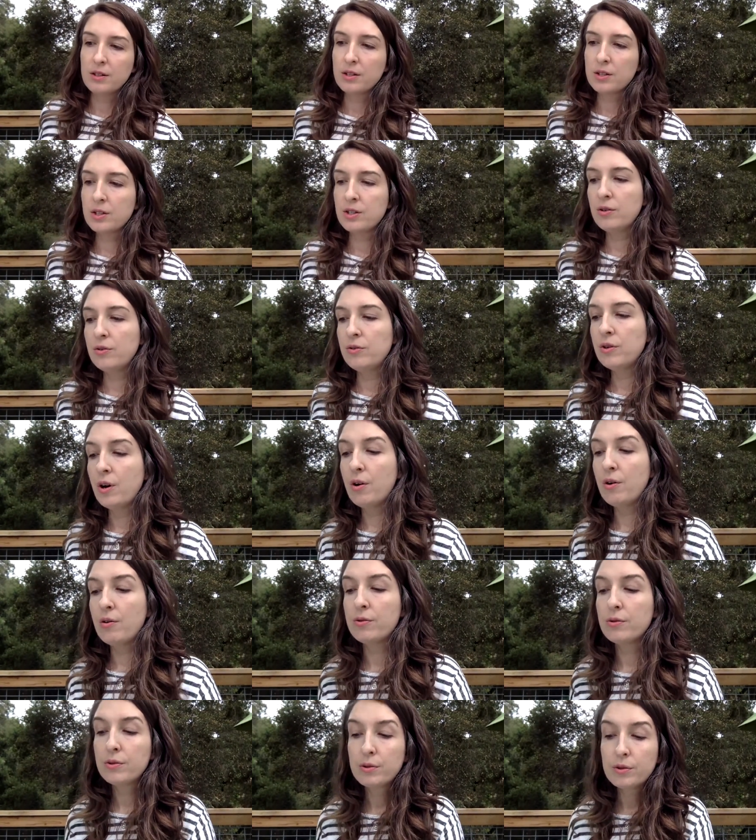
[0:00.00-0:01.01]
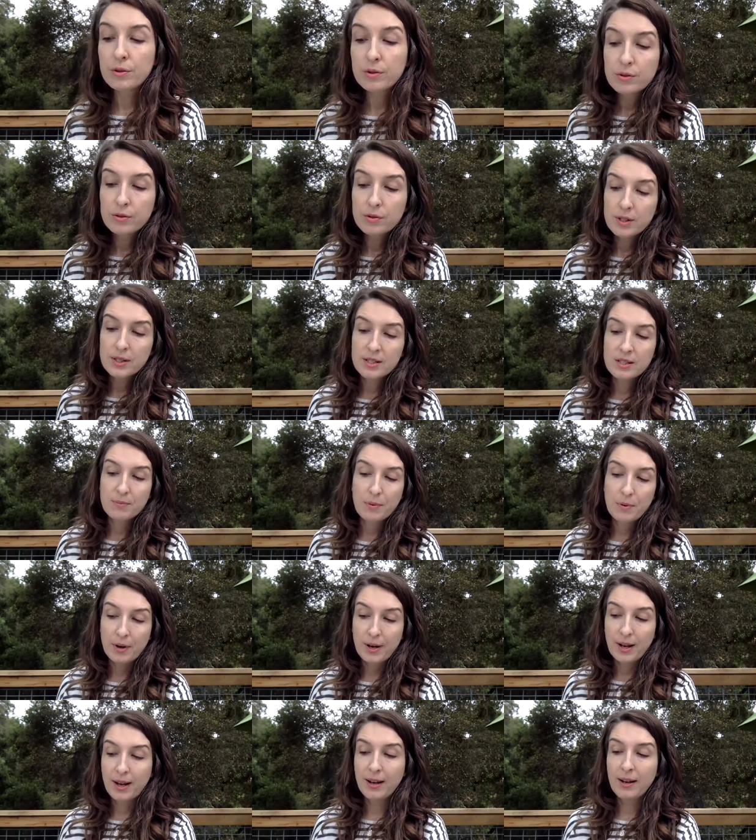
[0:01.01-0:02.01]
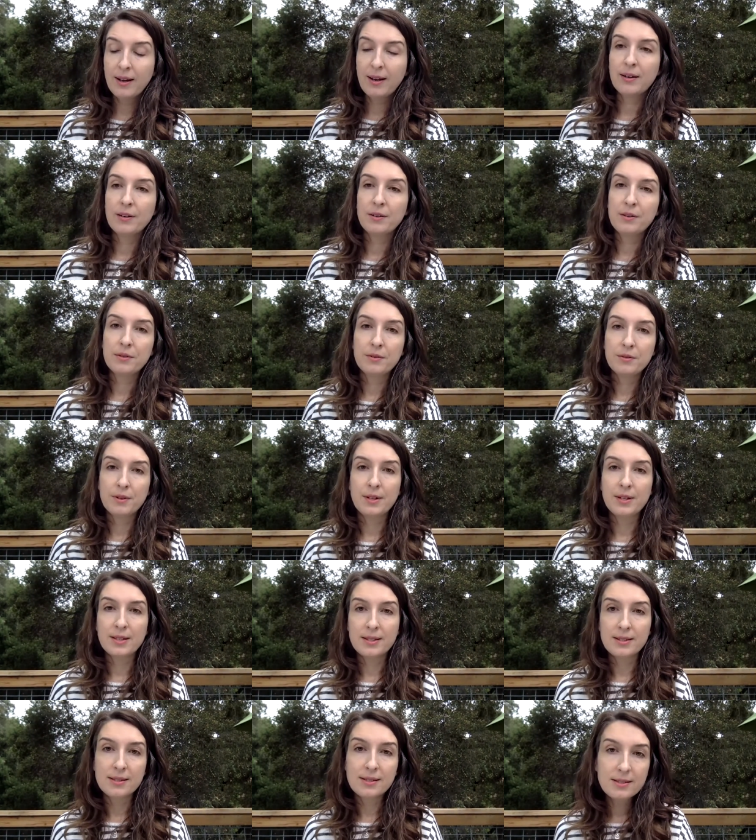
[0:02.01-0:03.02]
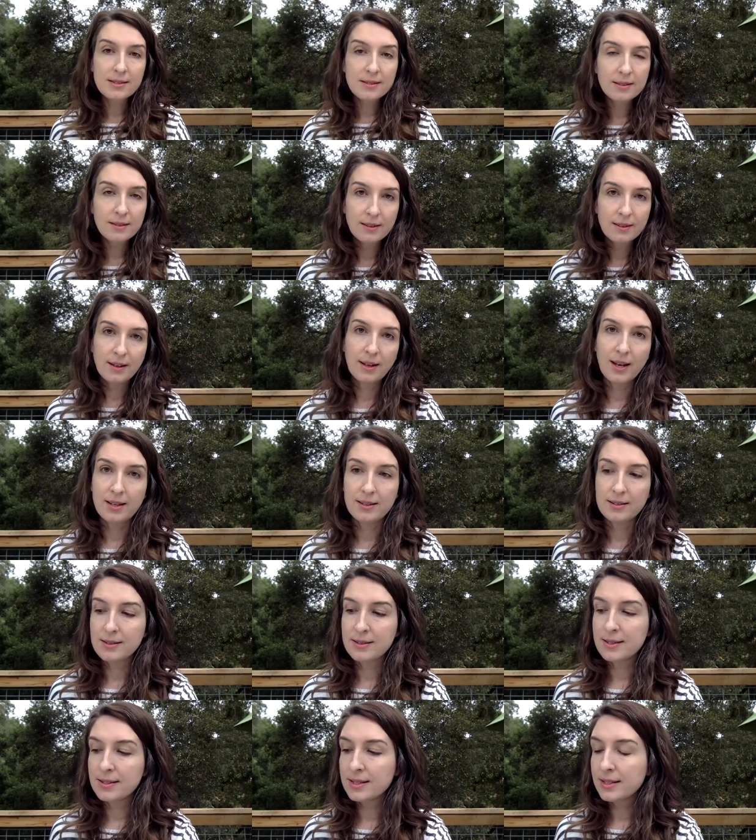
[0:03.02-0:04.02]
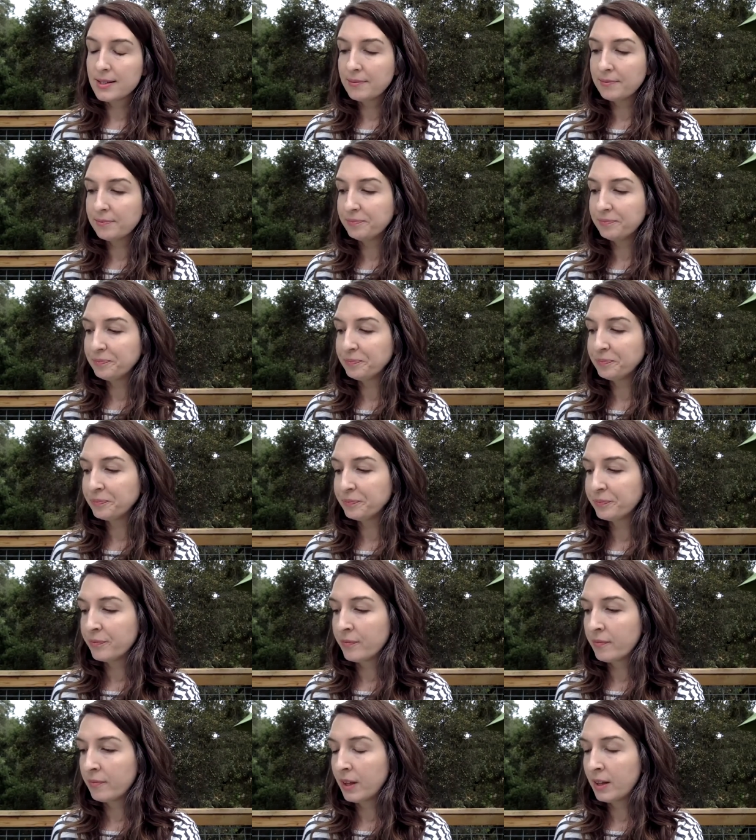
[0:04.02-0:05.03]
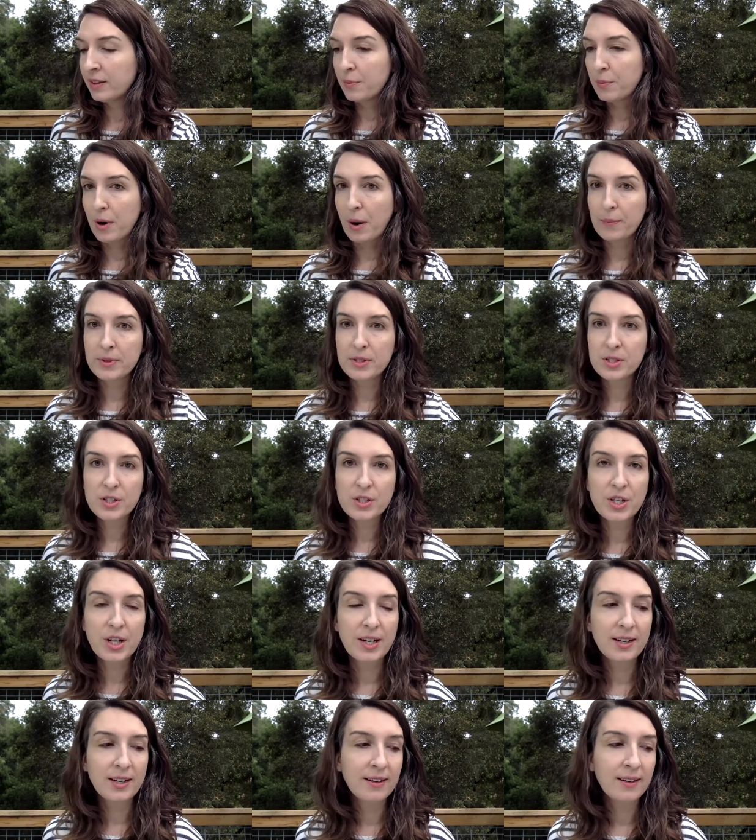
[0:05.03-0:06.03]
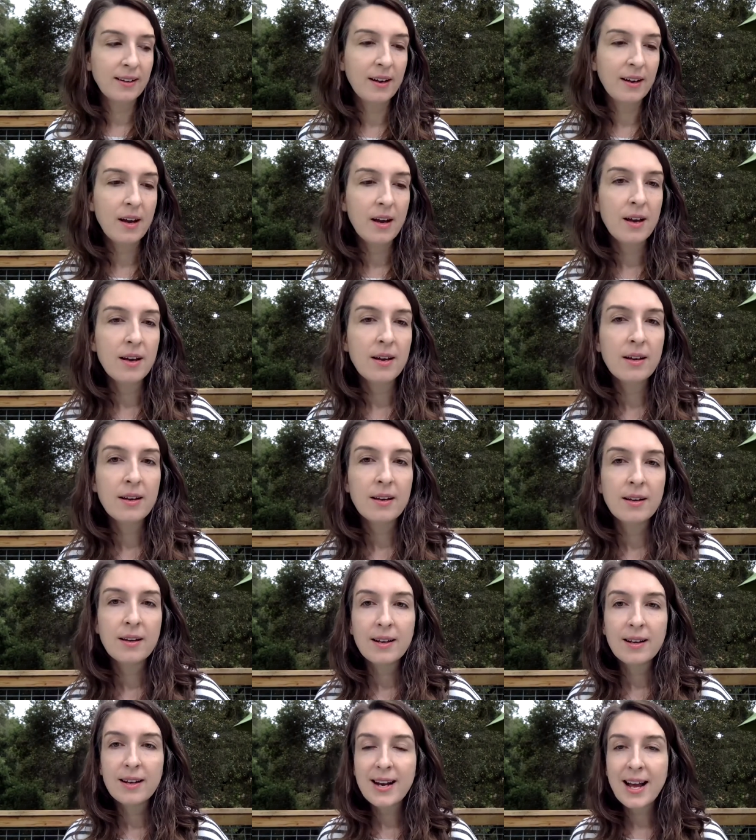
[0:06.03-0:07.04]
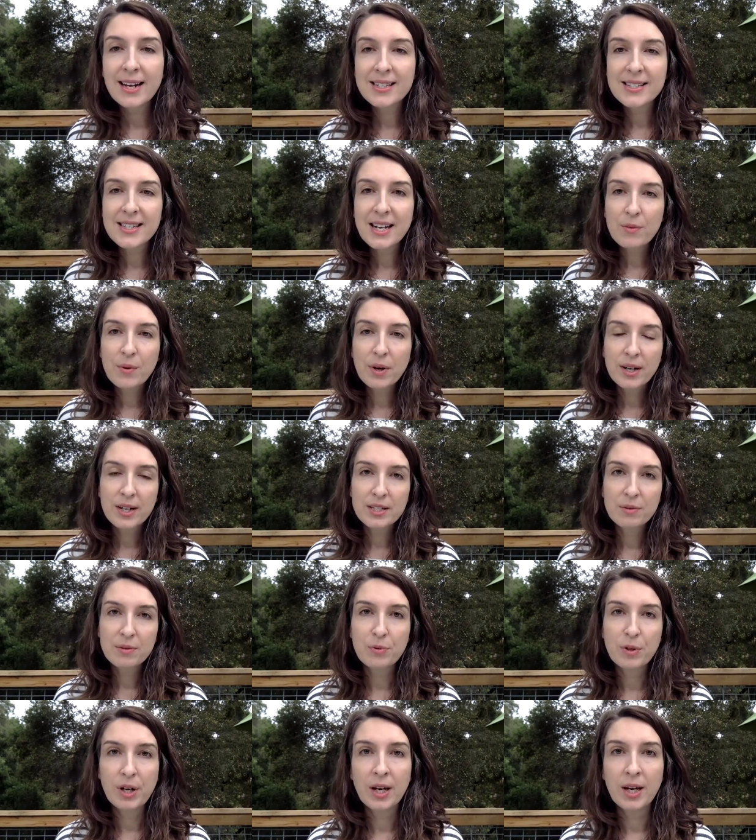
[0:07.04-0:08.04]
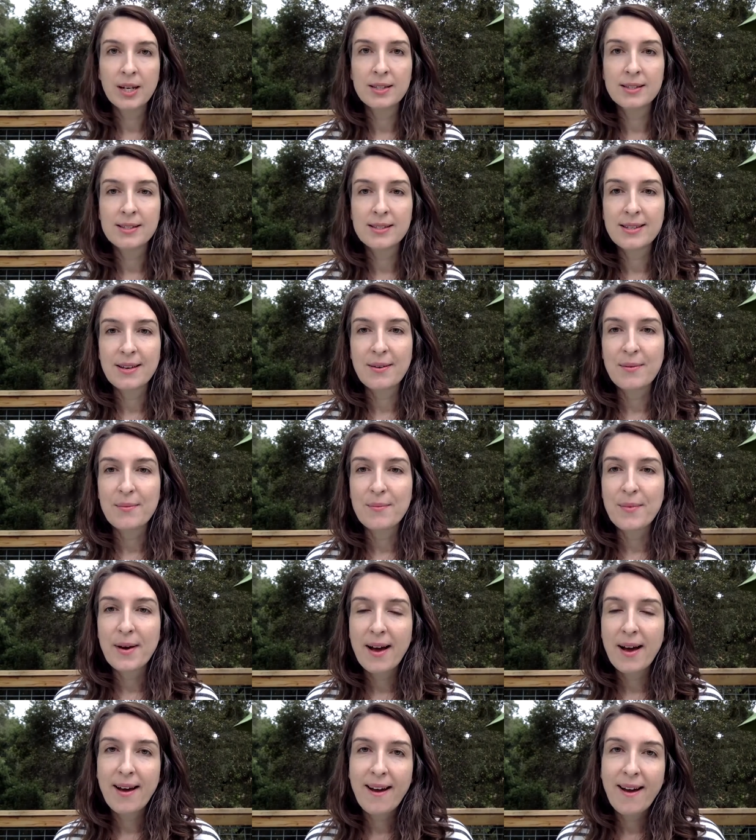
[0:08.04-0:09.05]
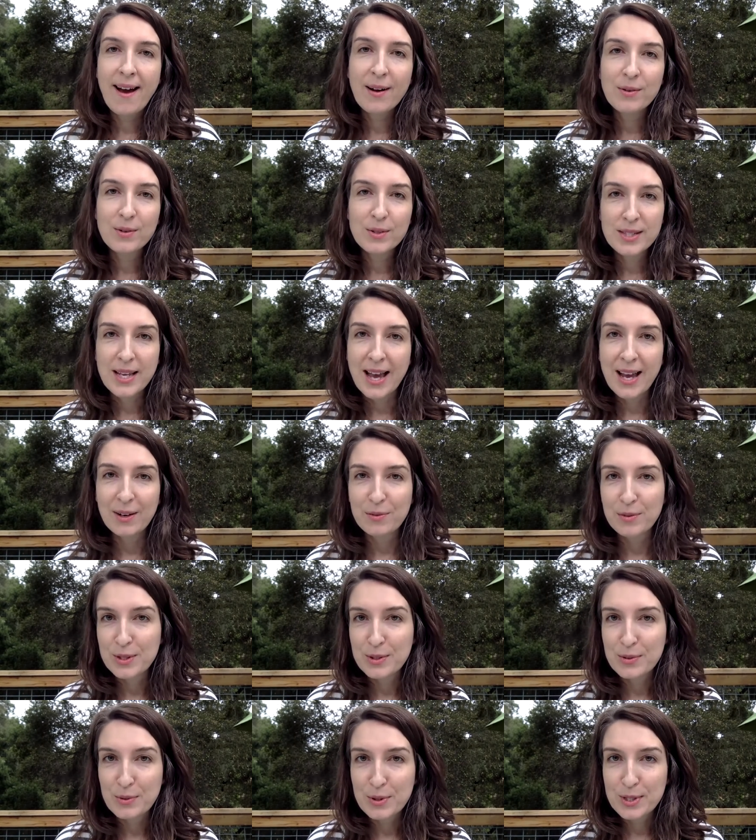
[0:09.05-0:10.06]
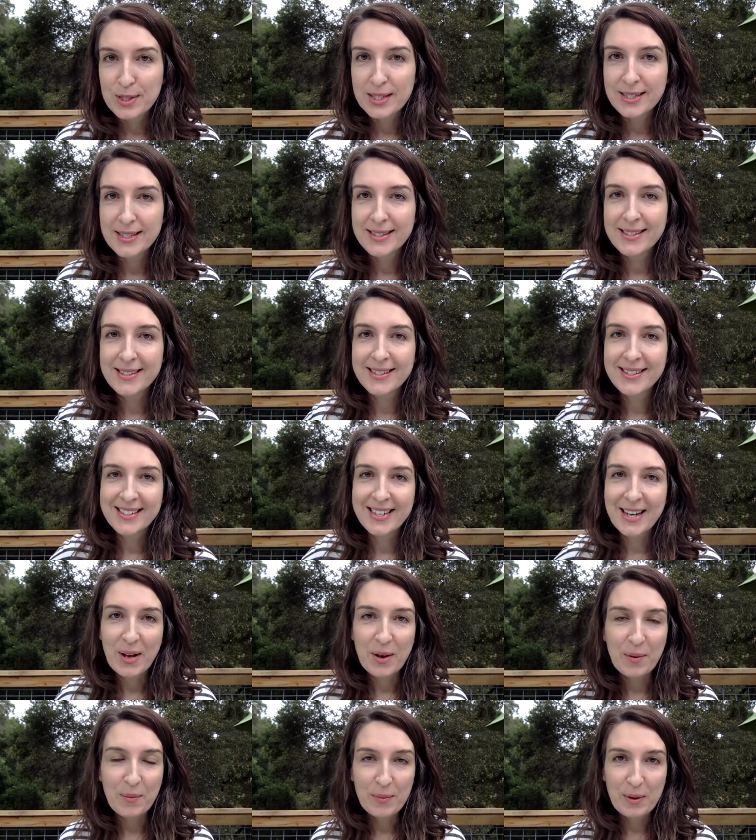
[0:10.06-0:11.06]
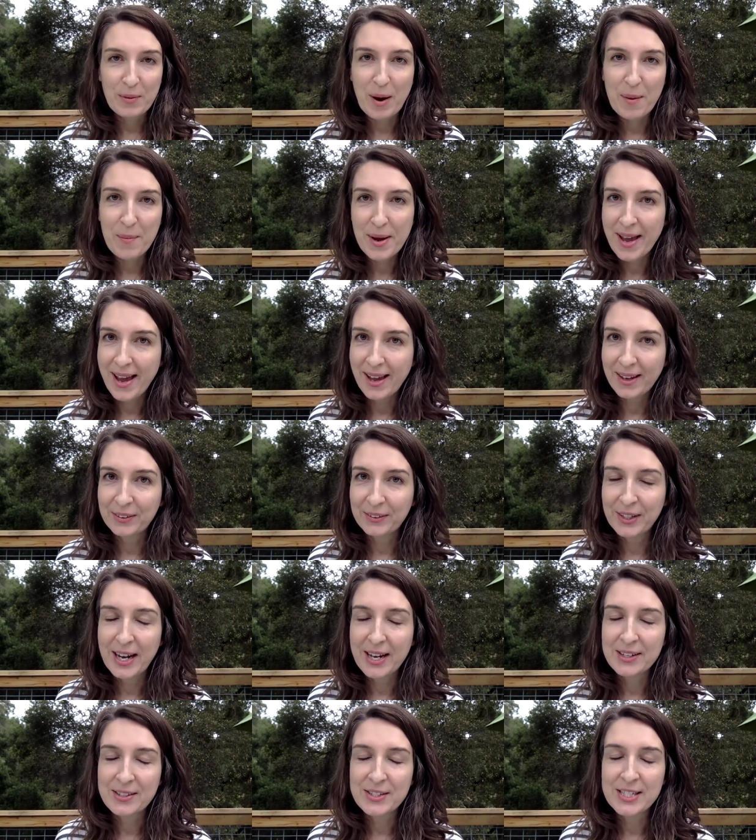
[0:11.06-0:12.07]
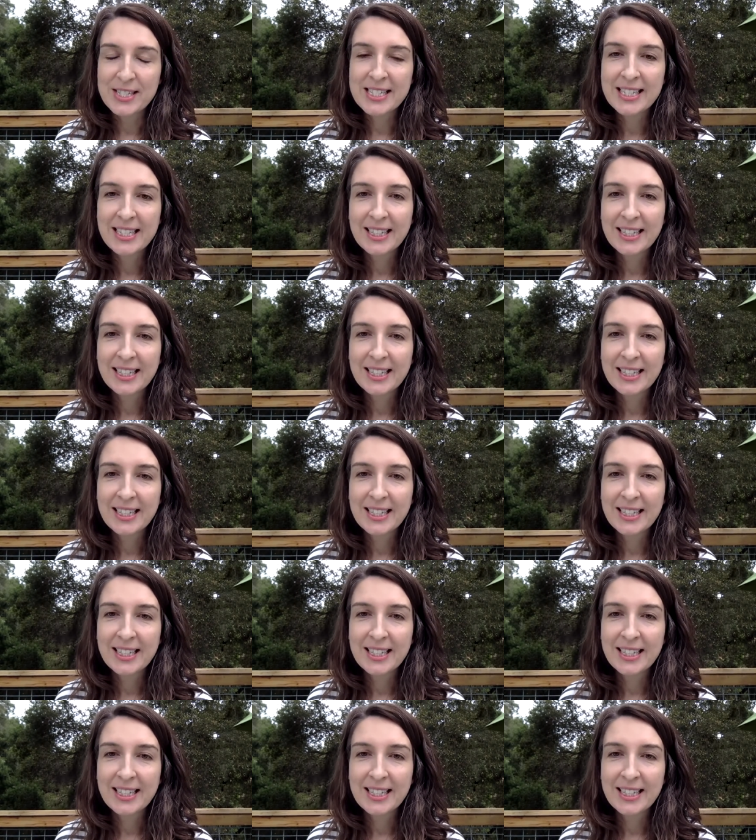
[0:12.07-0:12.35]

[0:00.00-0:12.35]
to know who is supporting and who is against the proposition. Next, I wanted to bring in some outside resources to help me wrap my head around